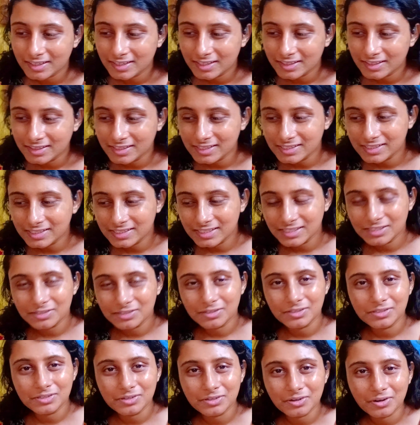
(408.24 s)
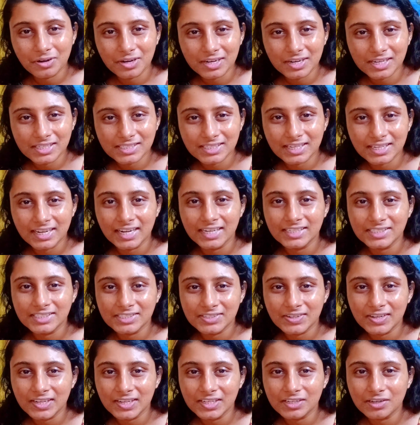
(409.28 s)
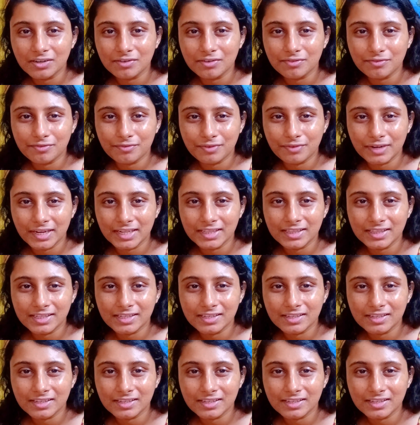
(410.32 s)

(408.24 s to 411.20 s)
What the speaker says: This is also called as red string of fate,